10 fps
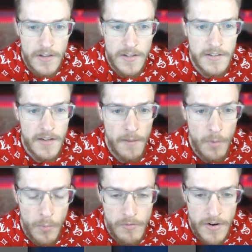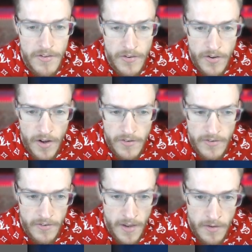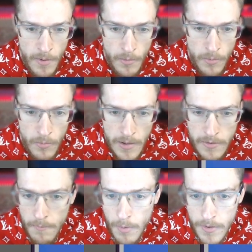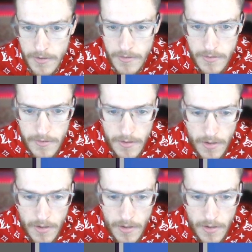that, we rinsed the Surge yesterday. Well done, boys.